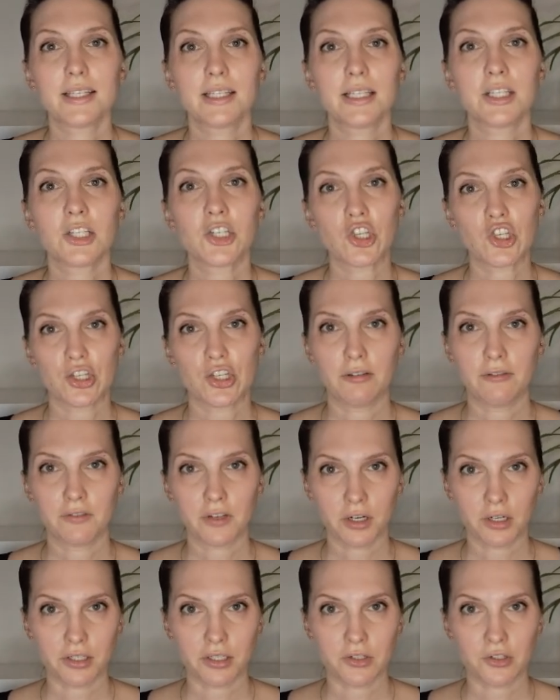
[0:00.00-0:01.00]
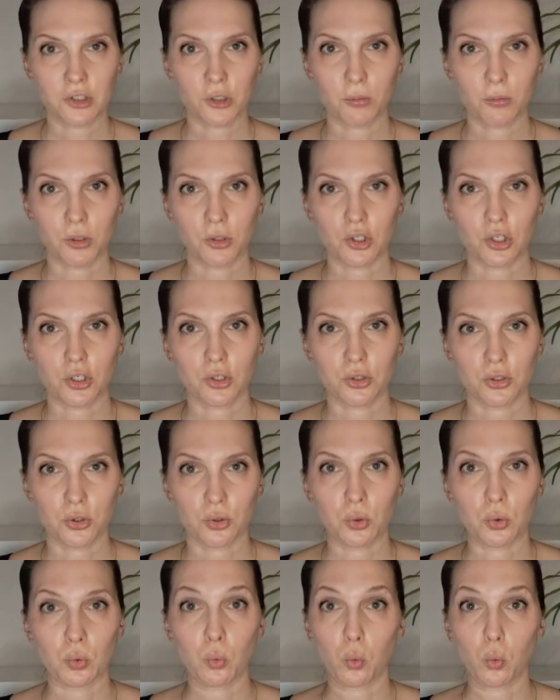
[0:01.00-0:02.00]
This is going to shift our
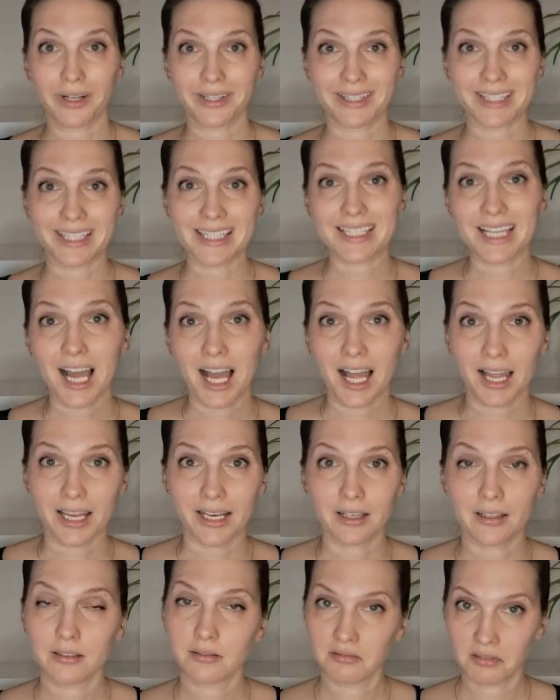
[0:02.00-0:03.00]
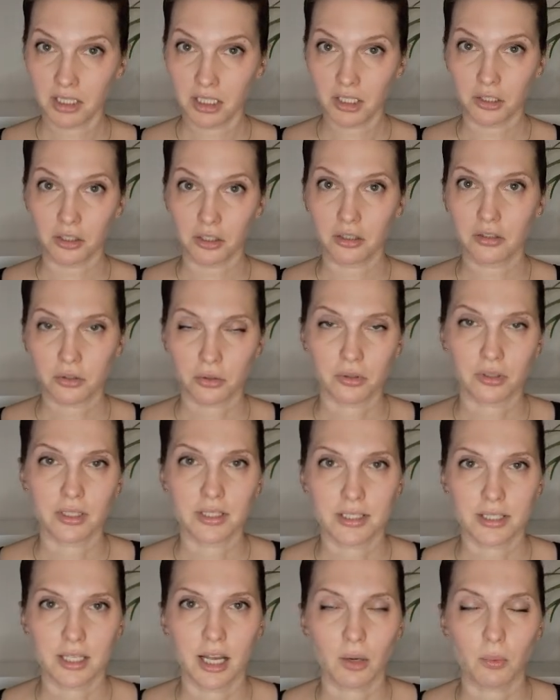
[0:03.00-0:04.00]
distribution to one side,
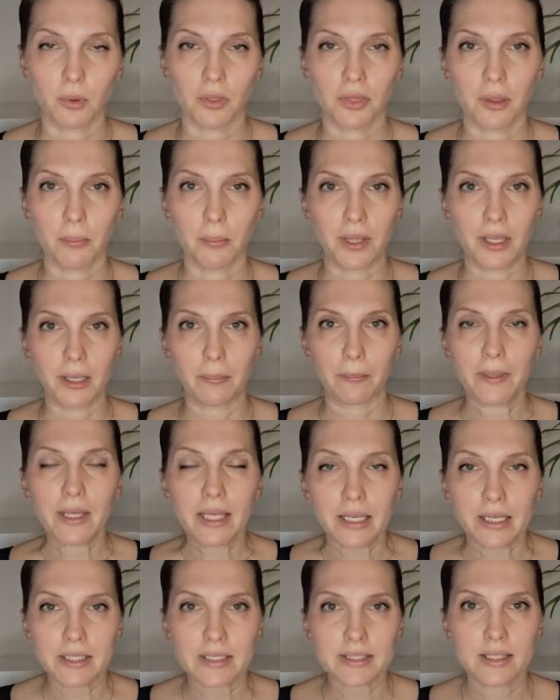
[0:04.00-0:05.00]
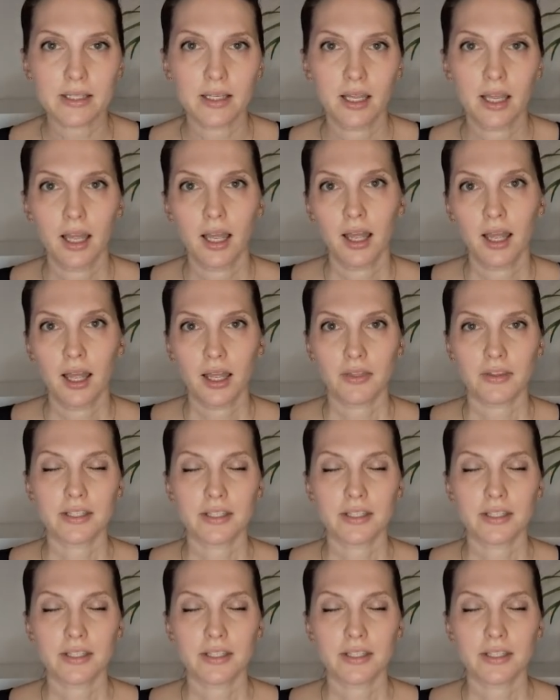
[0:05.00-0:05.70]
here toward the side with the big beaks.